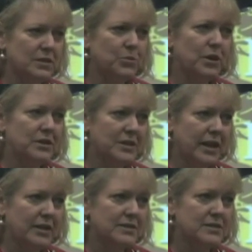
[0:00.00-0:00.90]

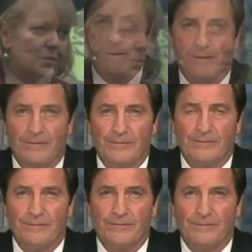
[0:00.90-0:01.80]
Congressman, thank you for your
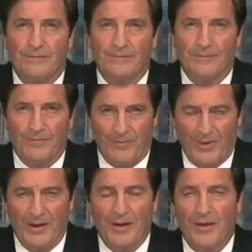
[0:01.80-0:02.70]
time. Have a
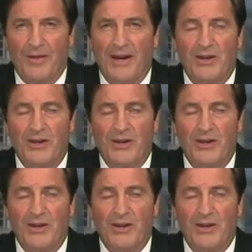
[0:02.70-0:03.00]
great weekend.